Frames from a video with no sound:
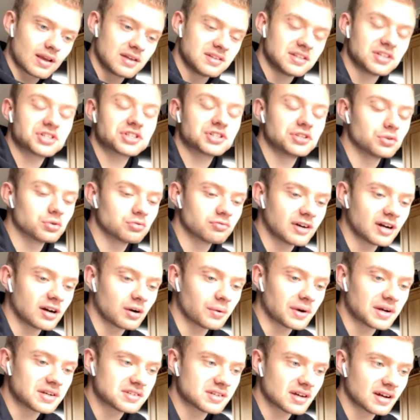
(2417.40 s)
additional
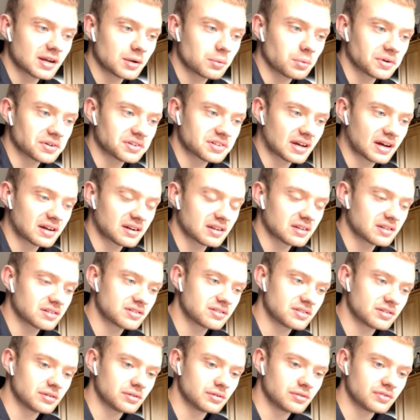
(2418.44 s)
railways that he wants adding
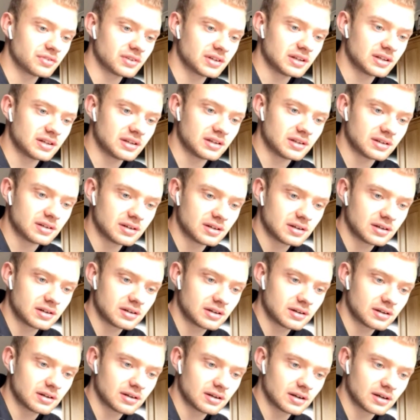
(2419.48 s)
to the
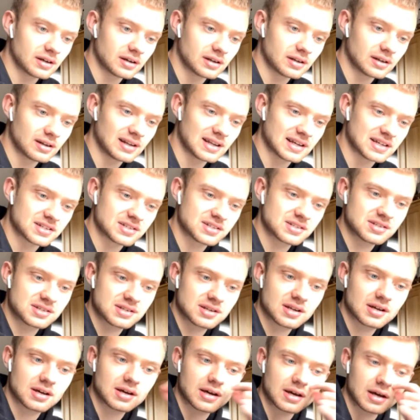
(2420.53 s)

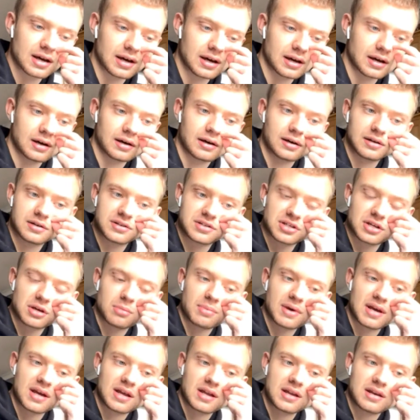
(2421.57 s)
list. Do
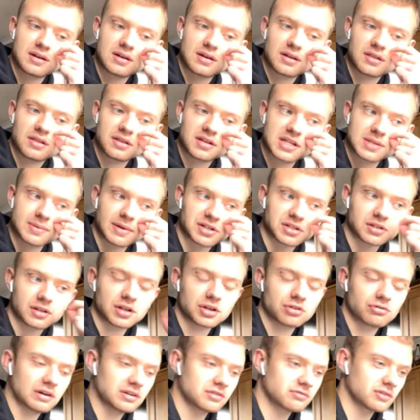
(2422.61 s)
you mean the special
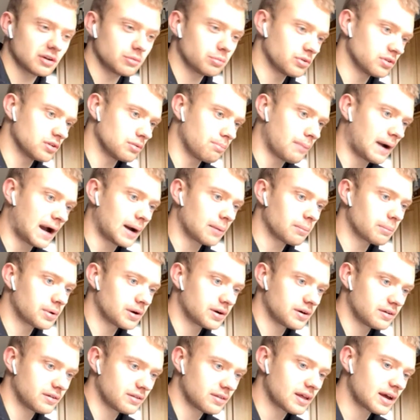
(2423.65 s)
interest group or the map
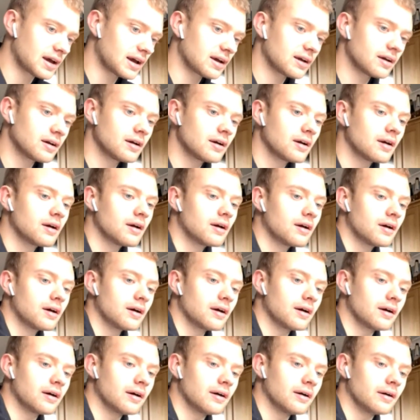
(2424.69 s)
there?
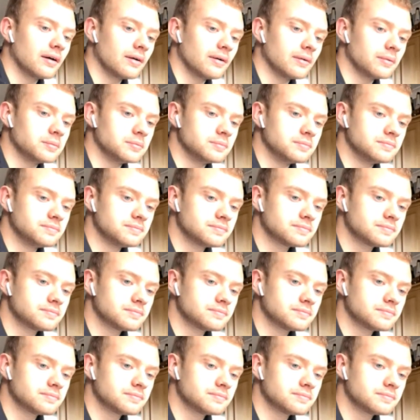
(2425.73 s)
A